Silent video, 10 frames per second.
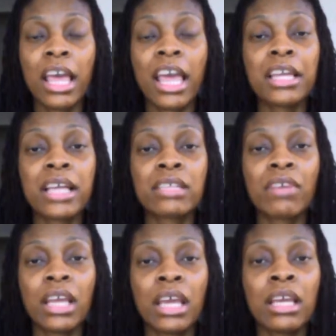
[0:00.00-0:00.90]

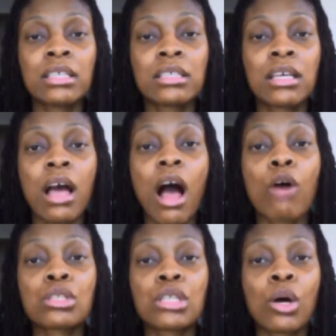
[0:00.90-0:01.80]
NSVDs,
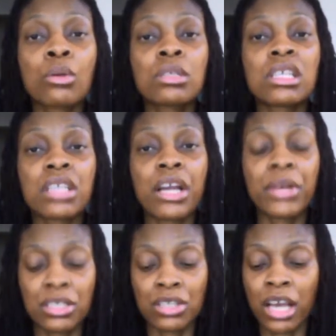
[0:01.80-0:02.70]
also
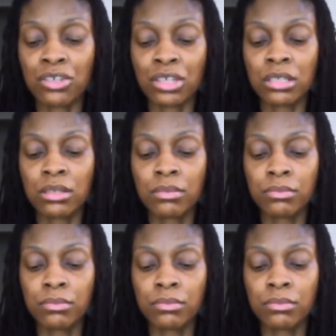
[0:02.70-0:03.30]
cesarean sections.